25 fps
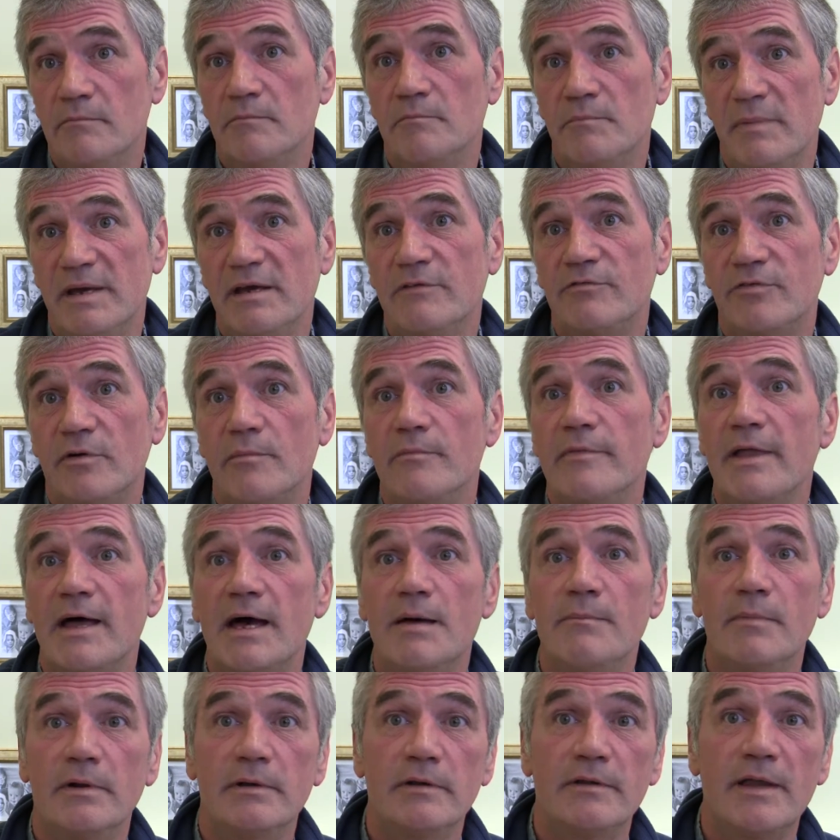me from
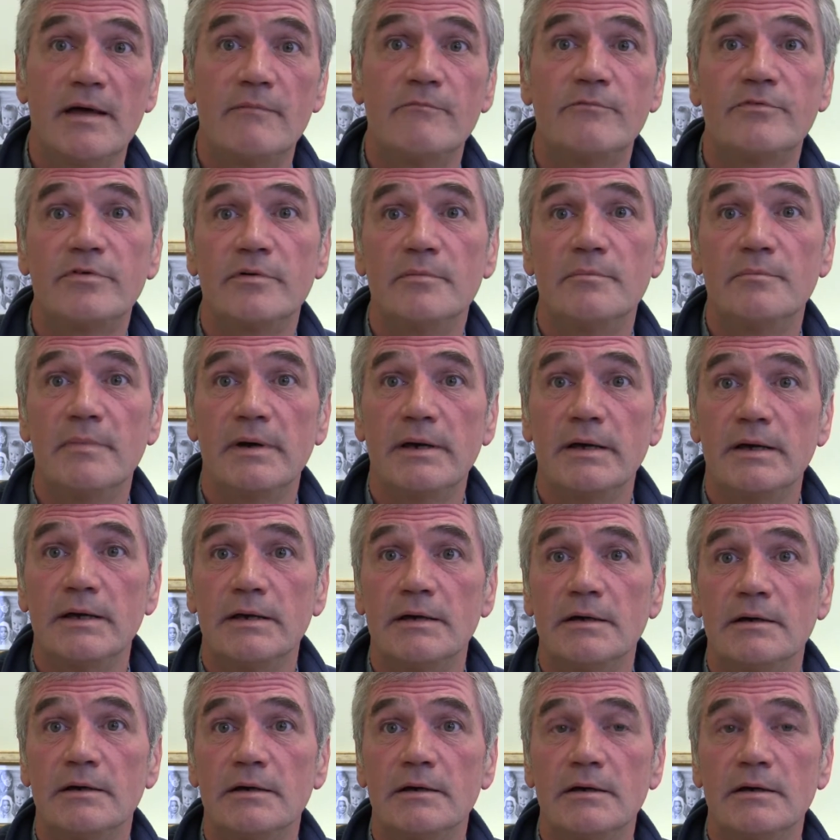them and them from me,